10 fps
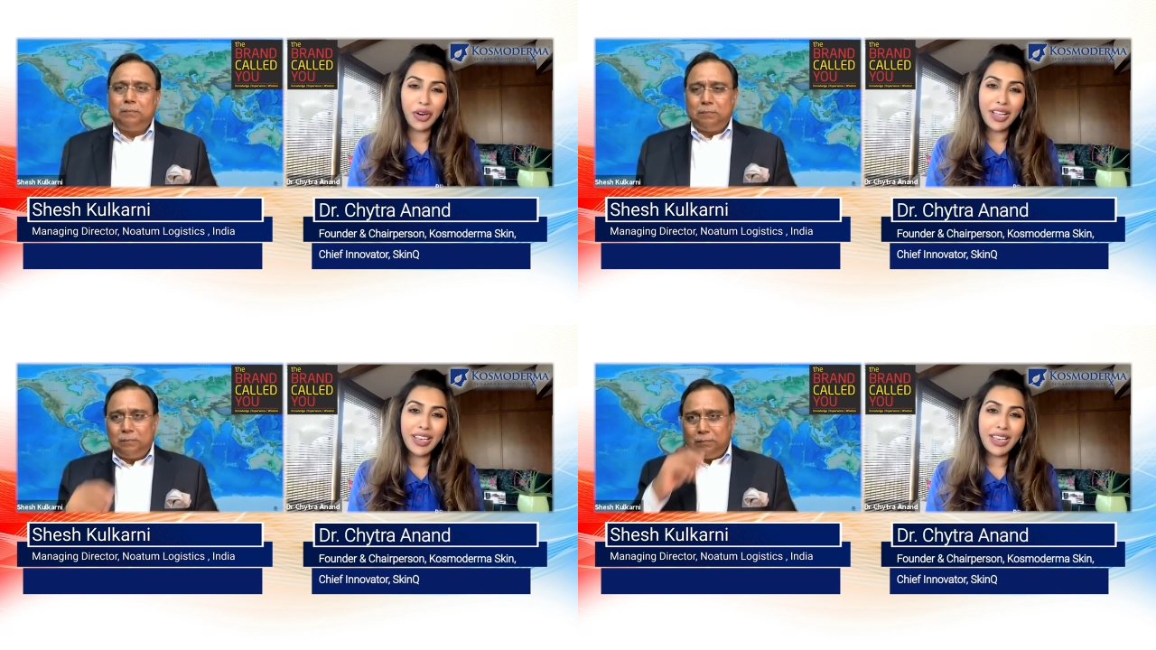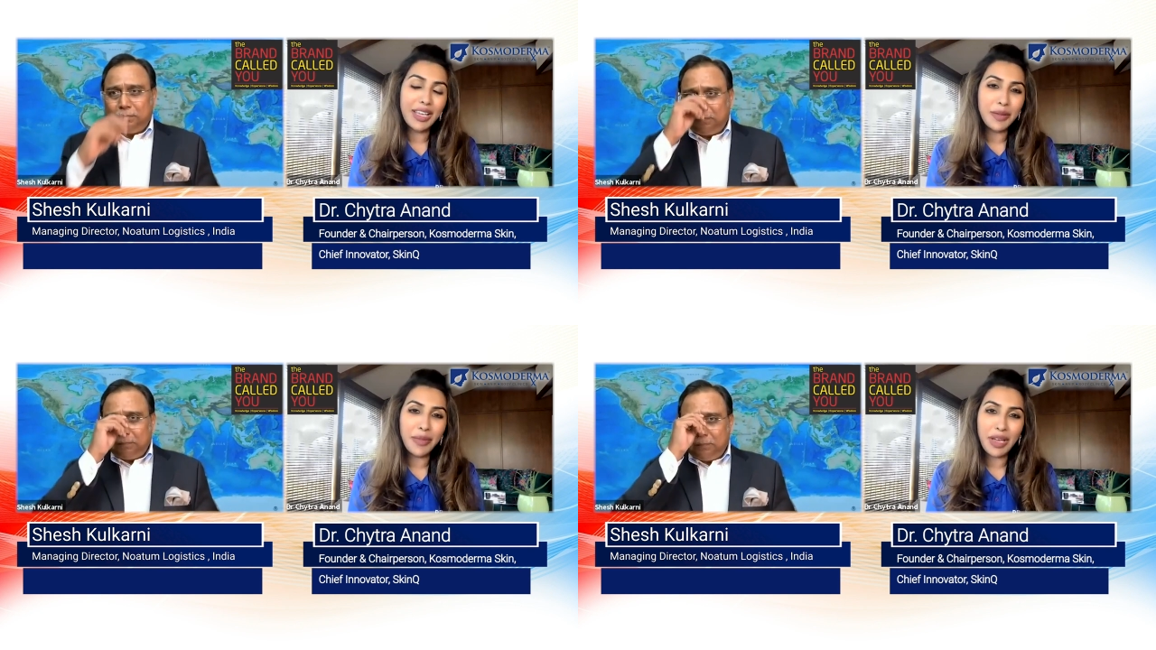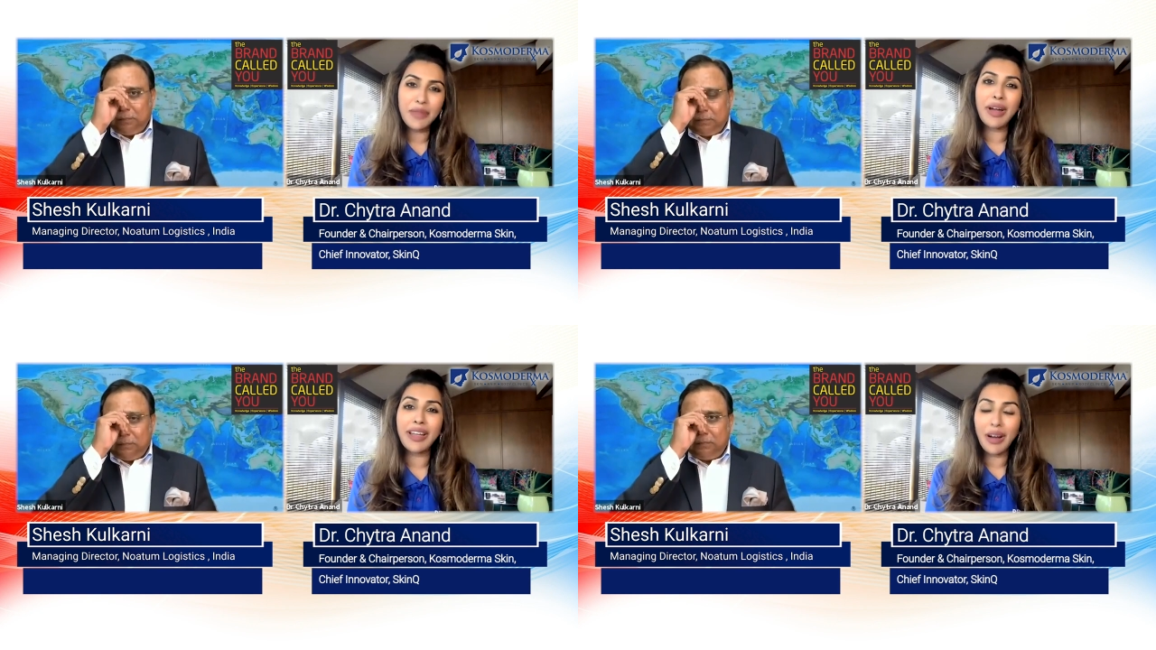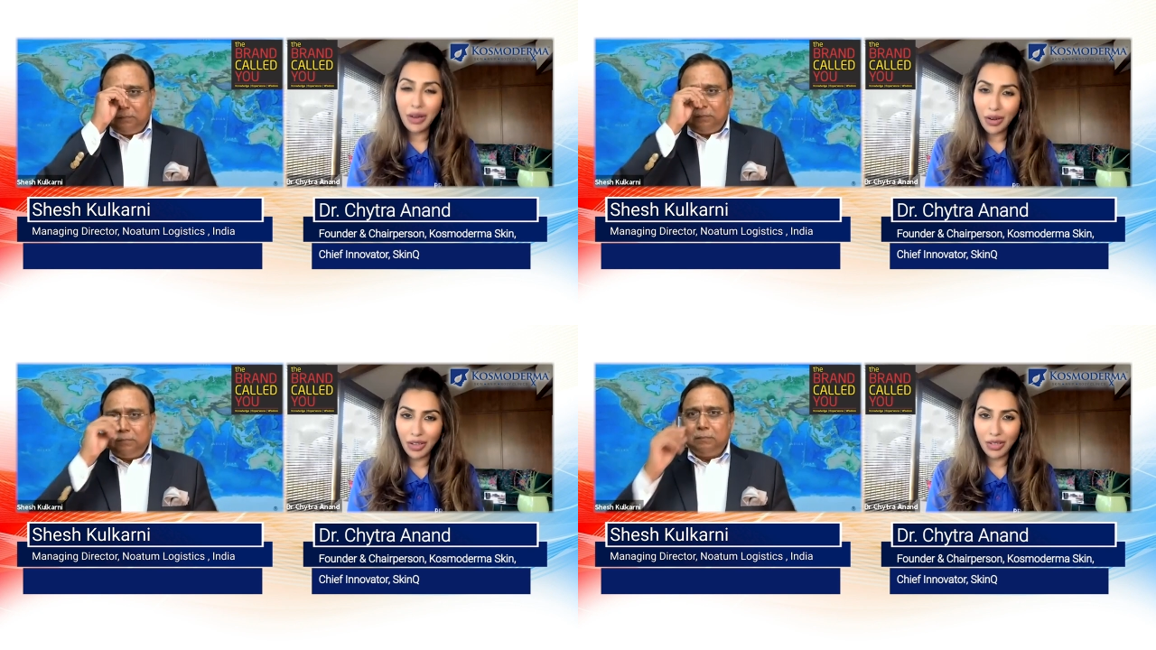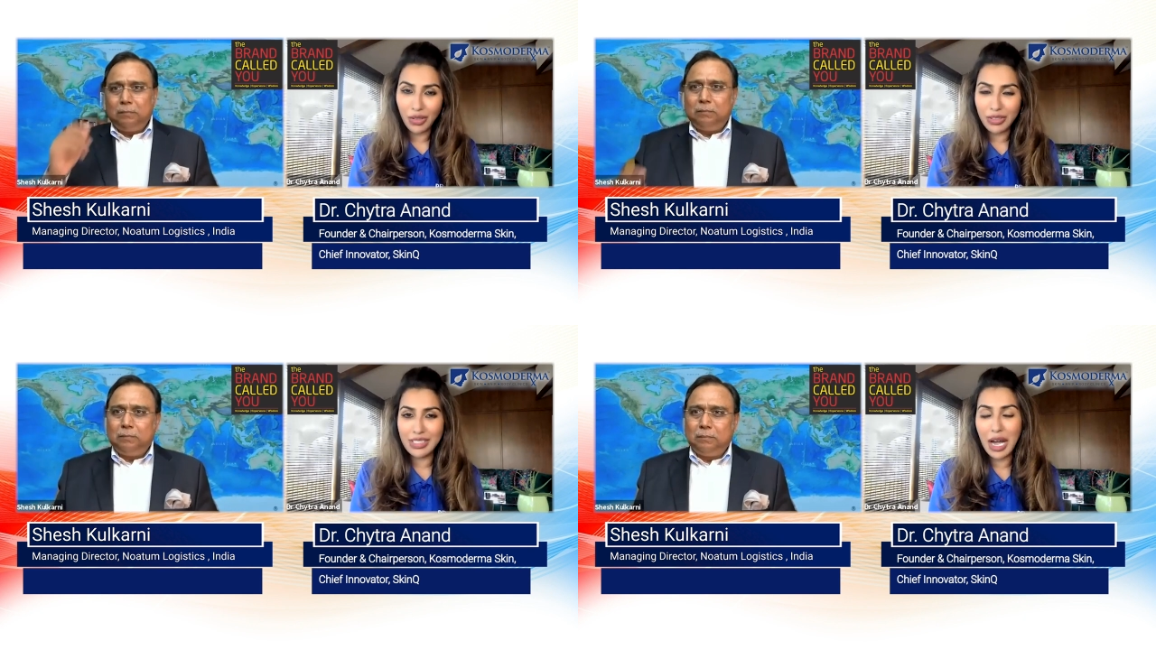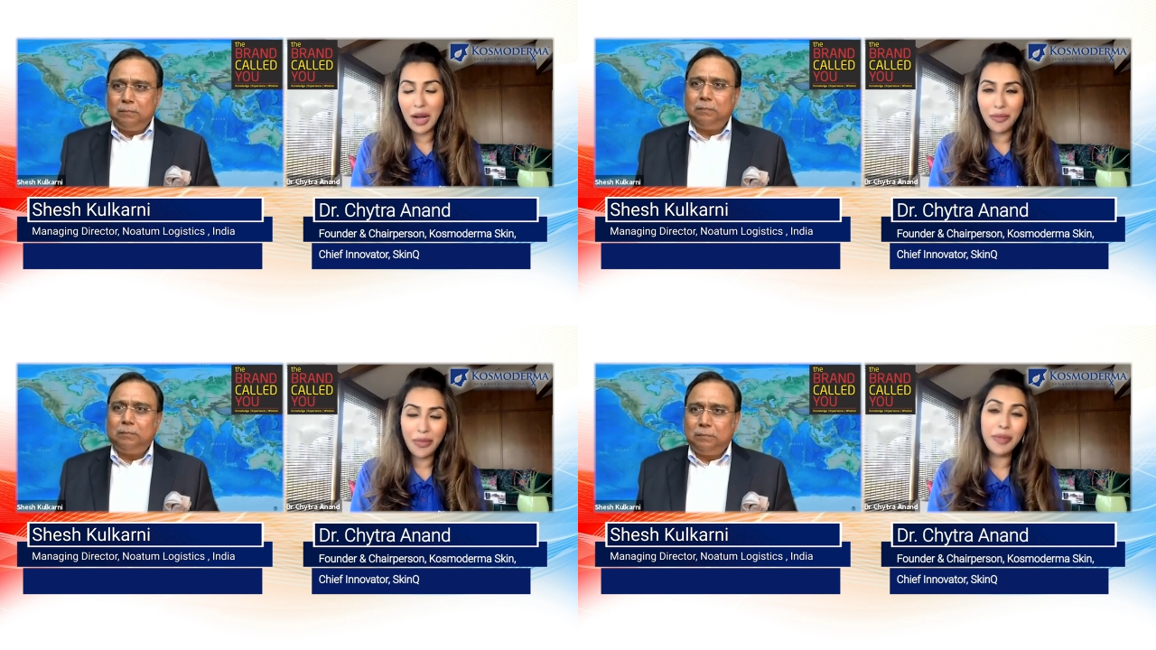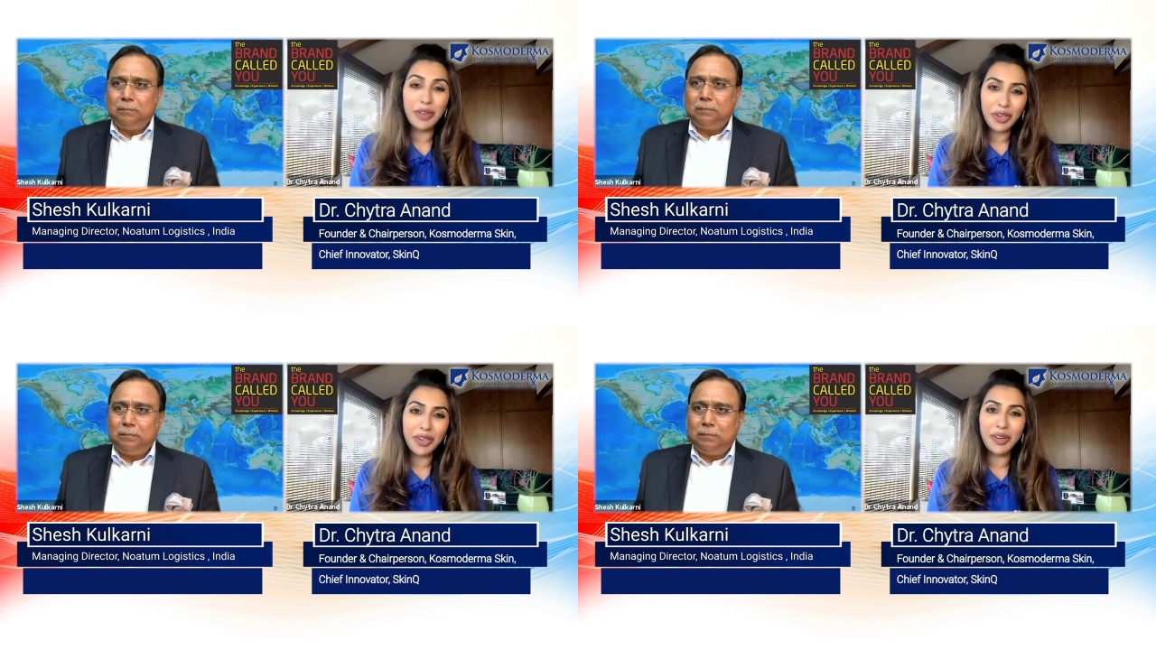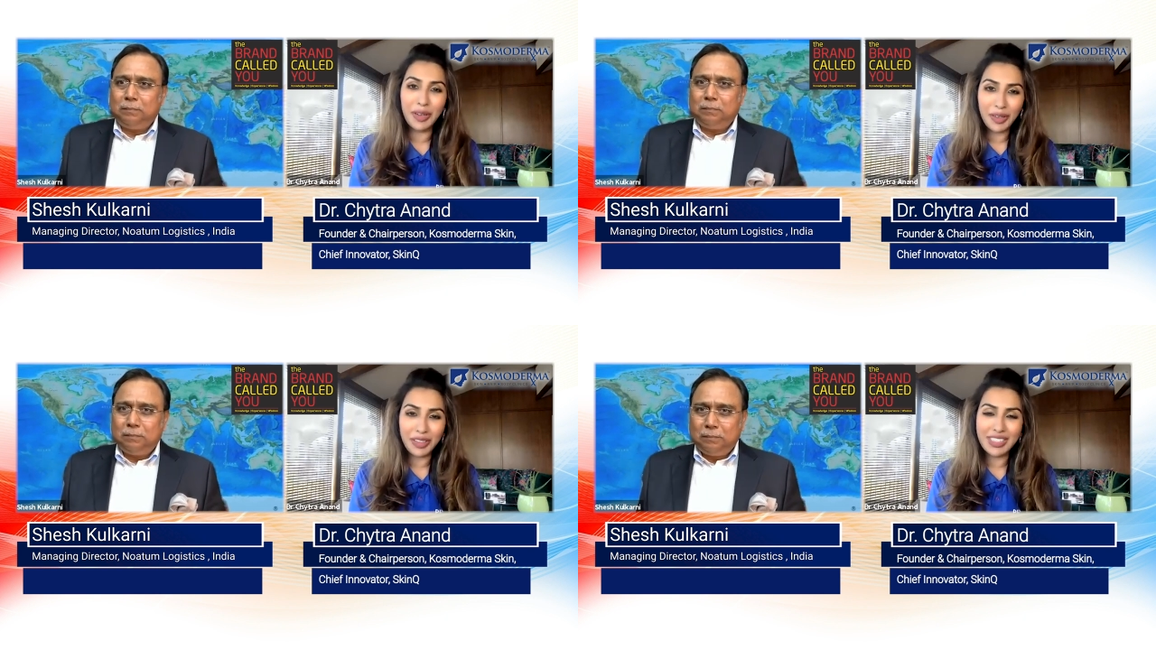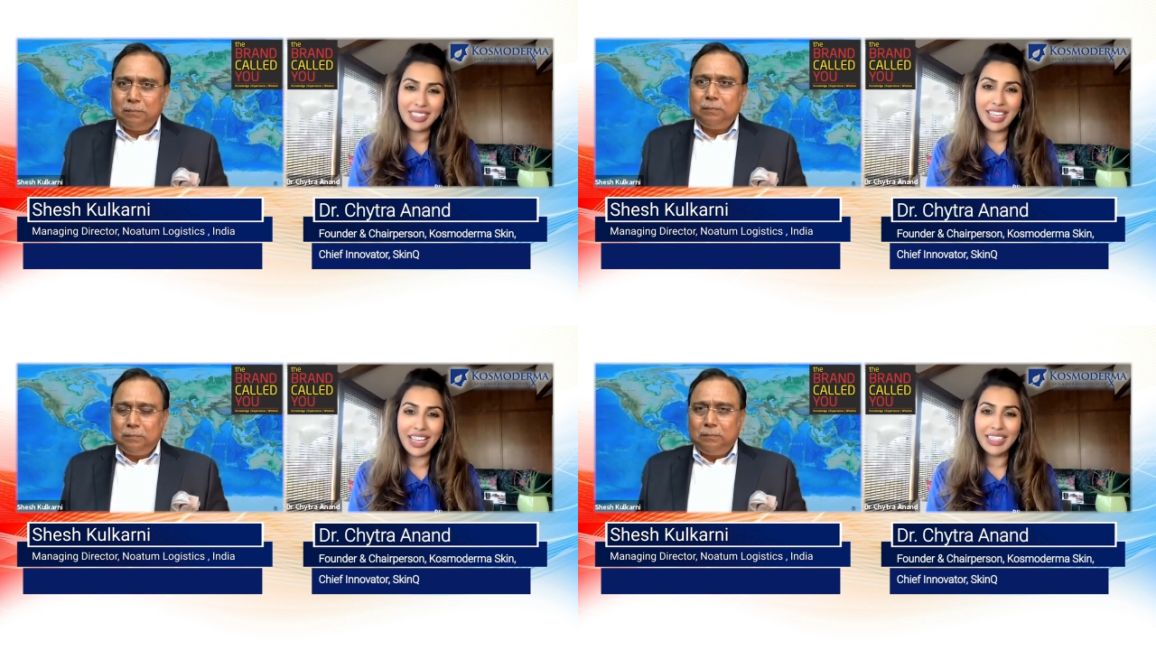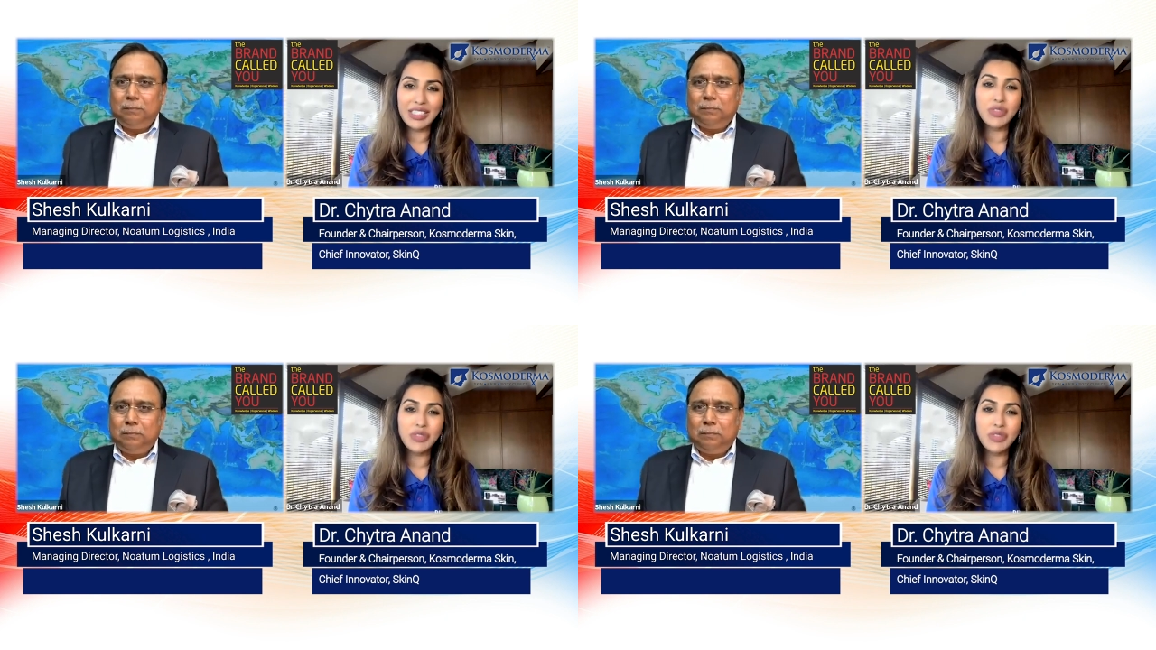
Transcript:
Speaker 1: And him and my uncle, who's my maternal uncle in the States,